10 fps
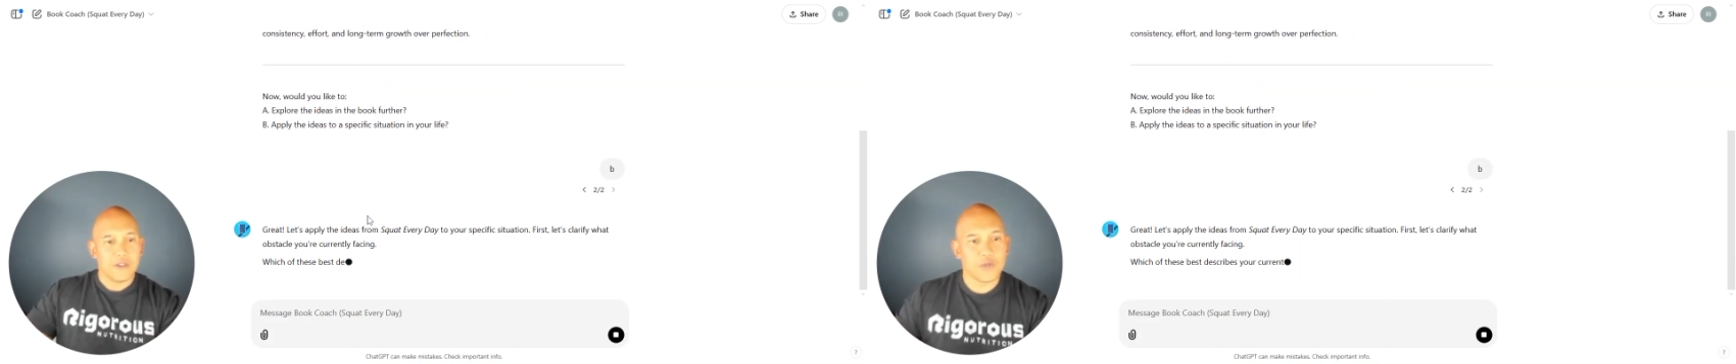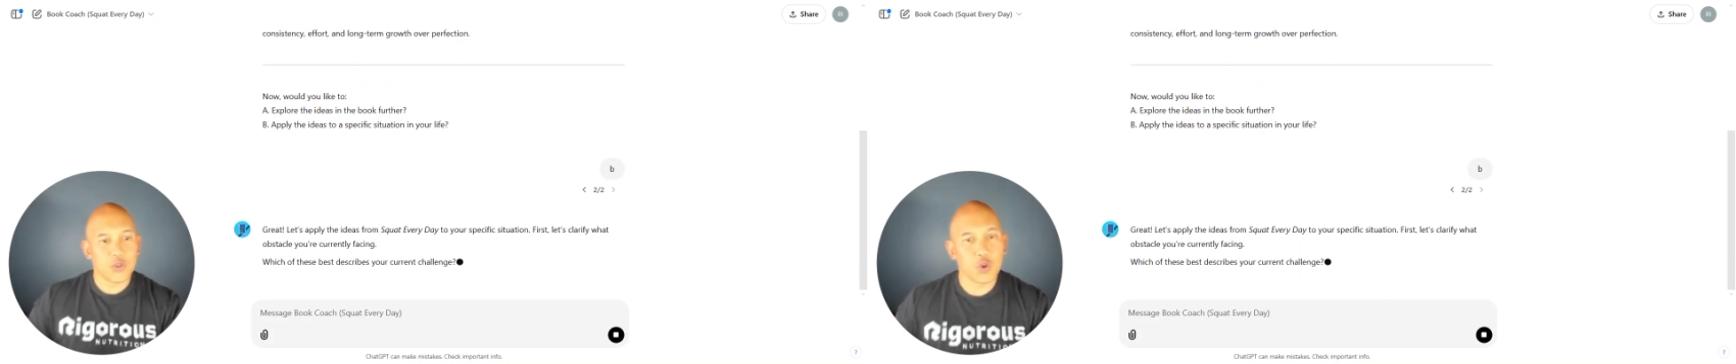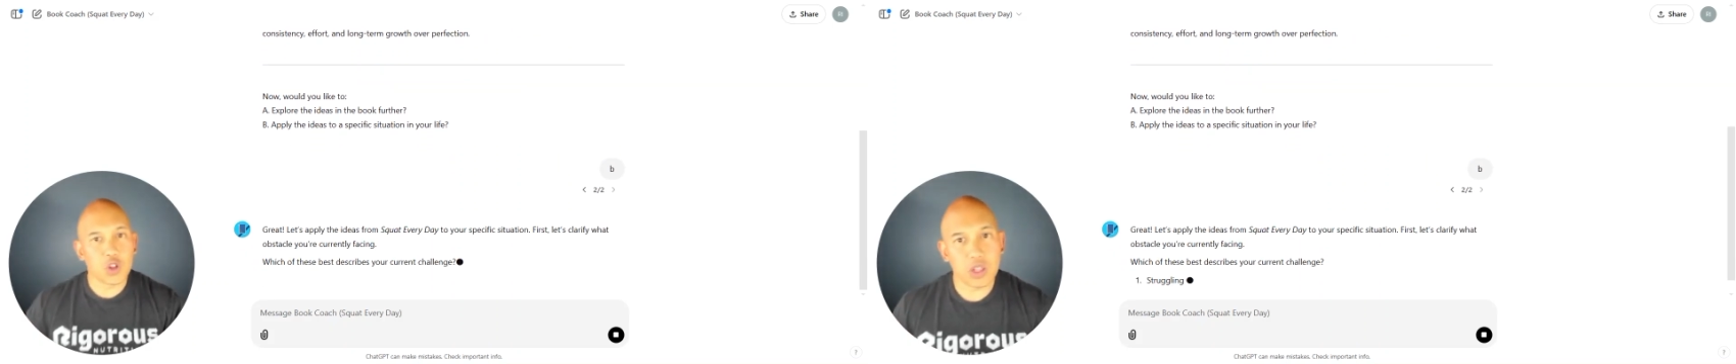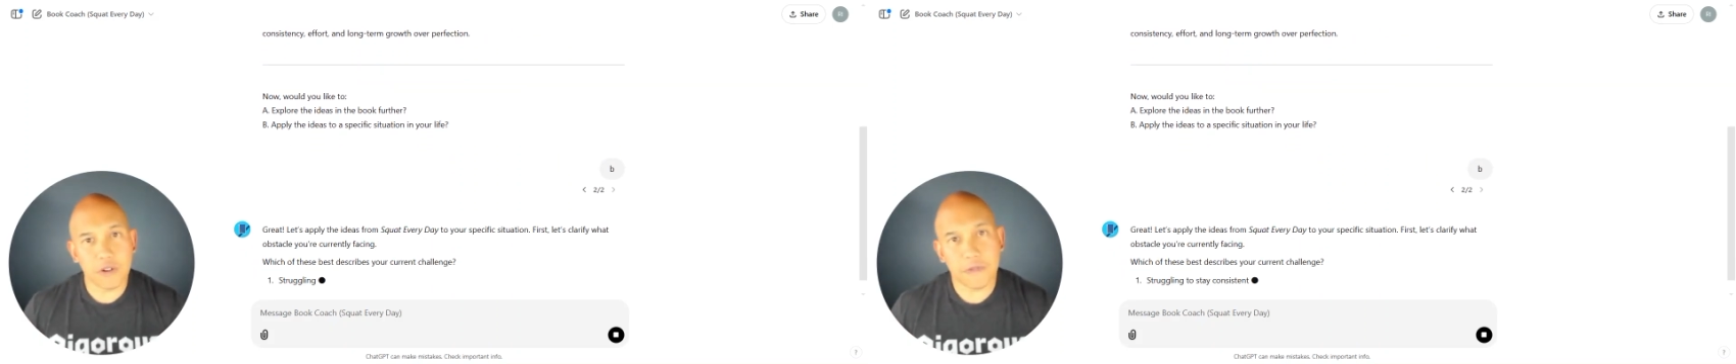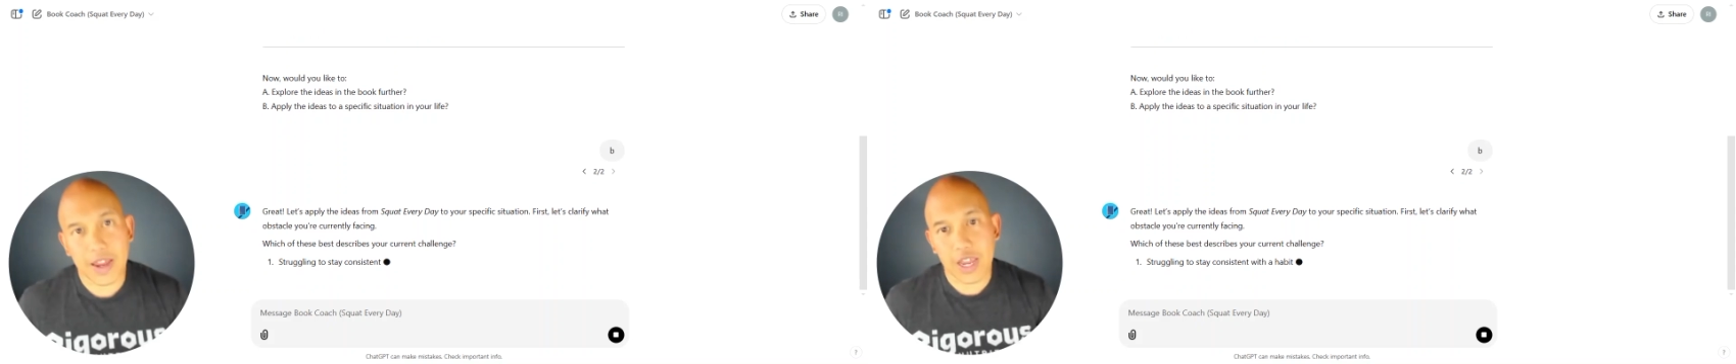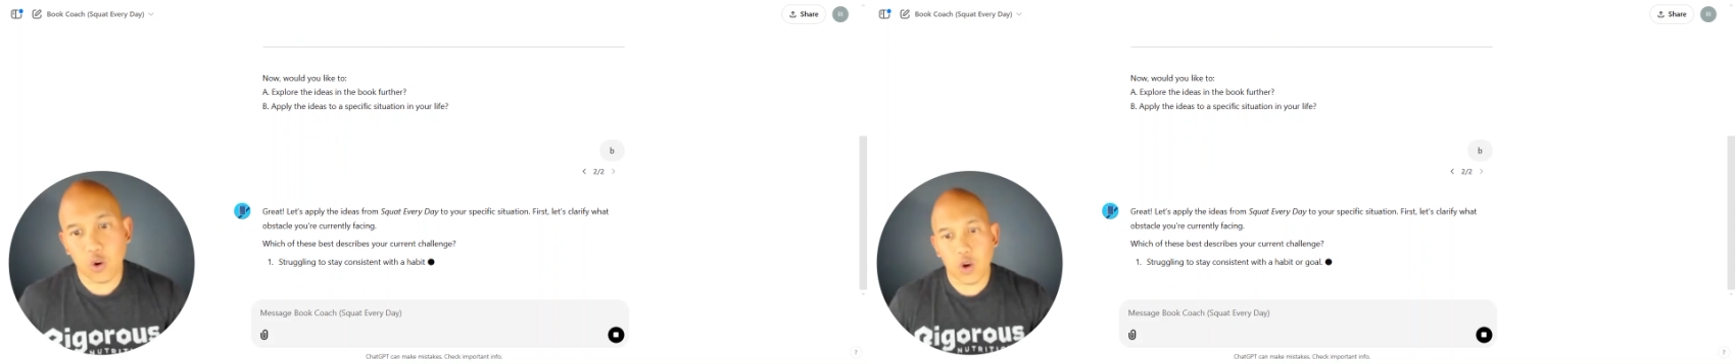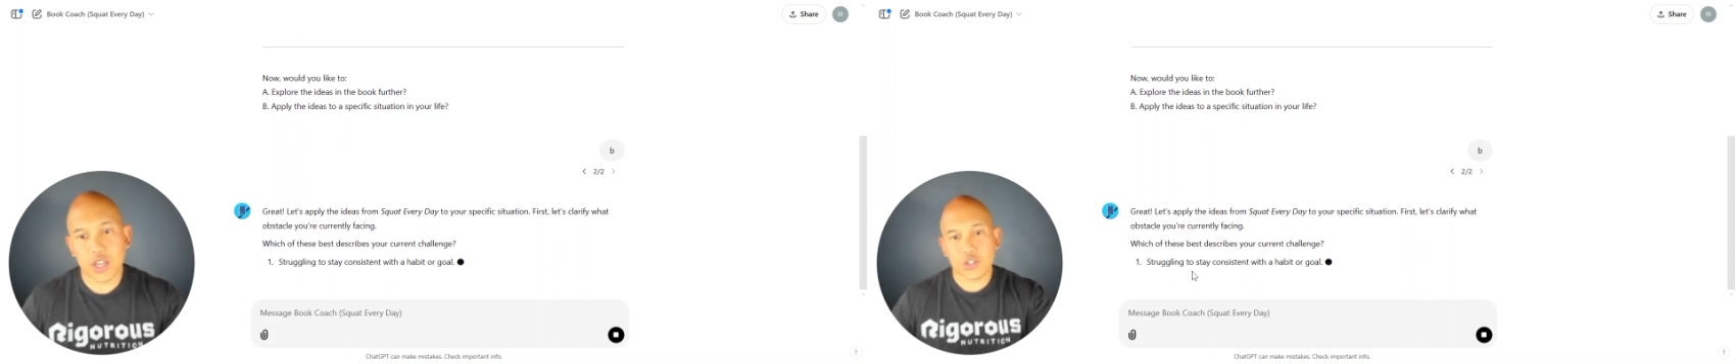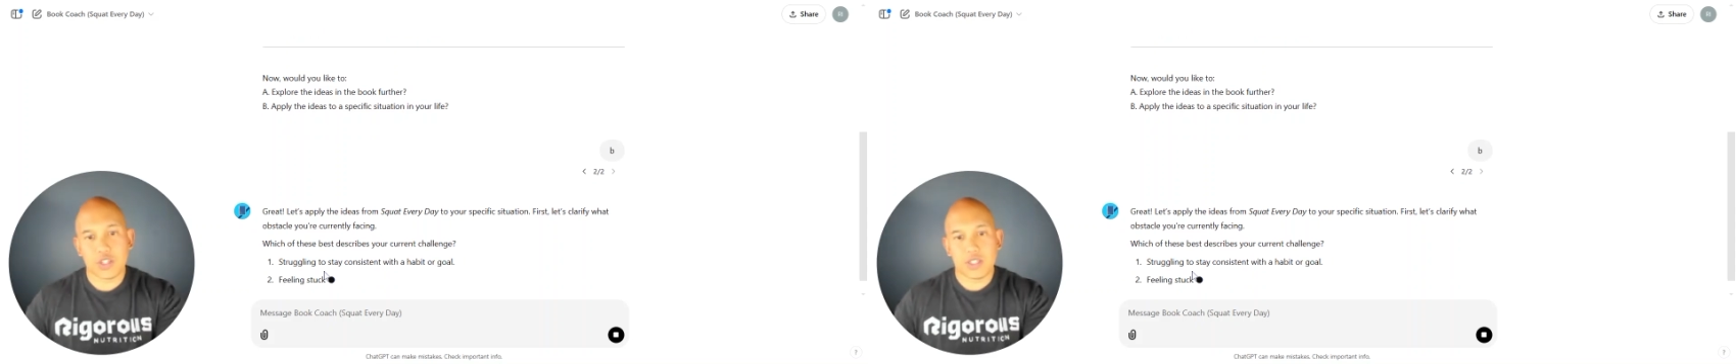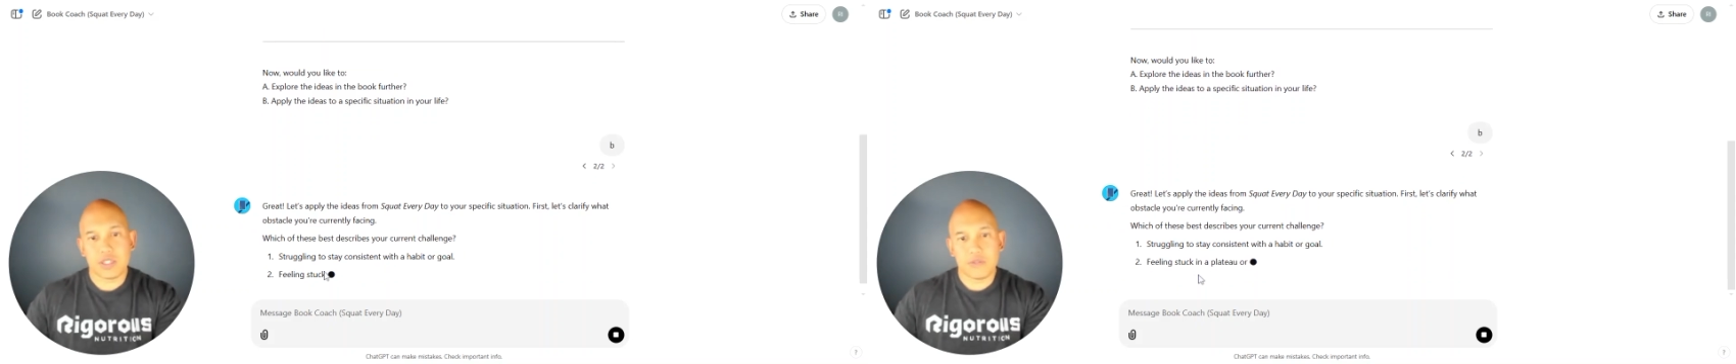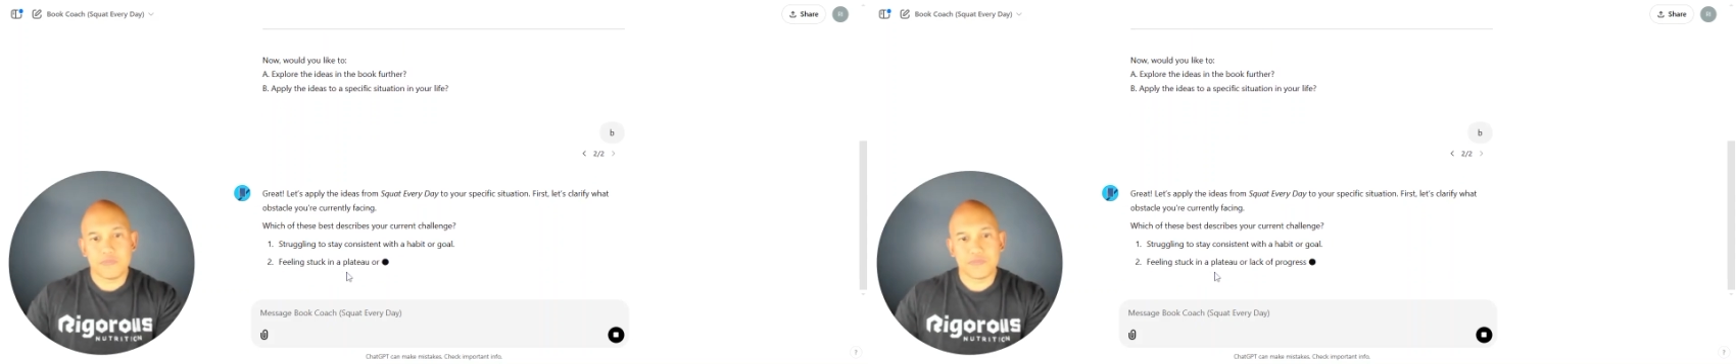a few clarifying
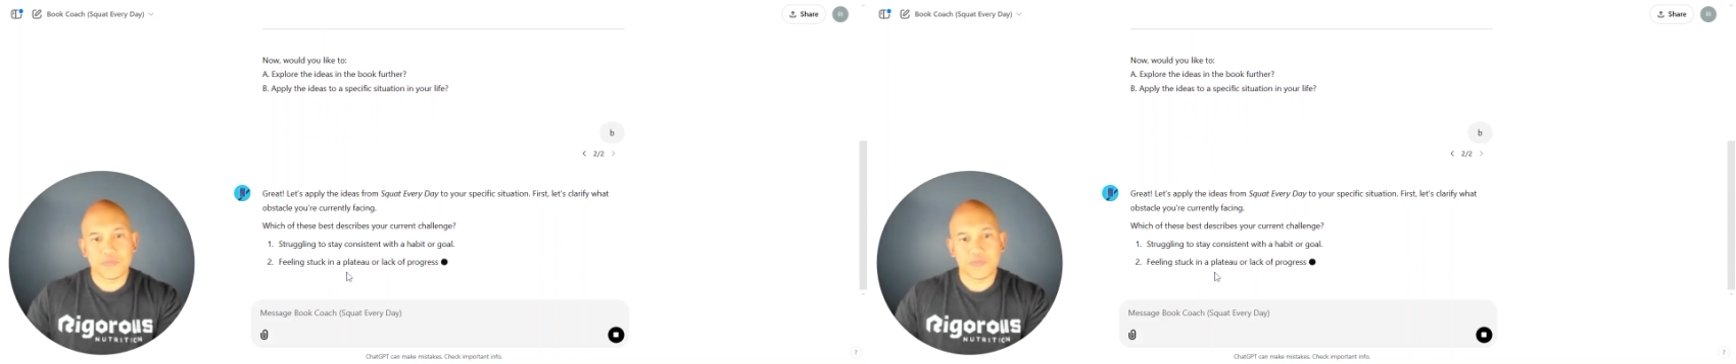questions.